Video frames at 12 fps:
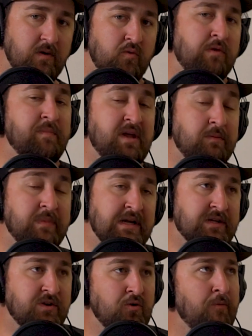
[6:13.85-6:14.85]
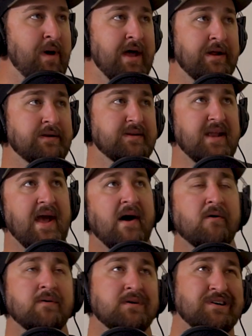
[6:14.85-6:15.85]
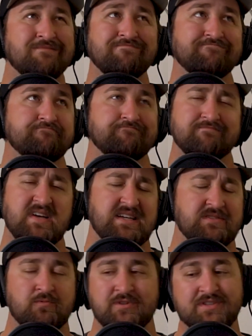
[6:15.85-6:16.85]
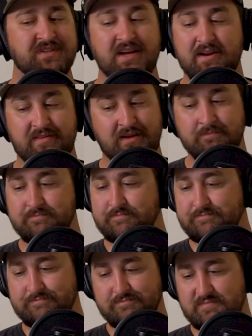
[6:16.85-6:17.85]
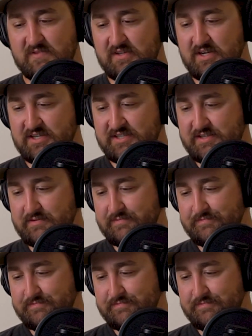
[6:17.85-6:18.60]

I would have made a big to do about it. Now I just wouldn't say anything. Just,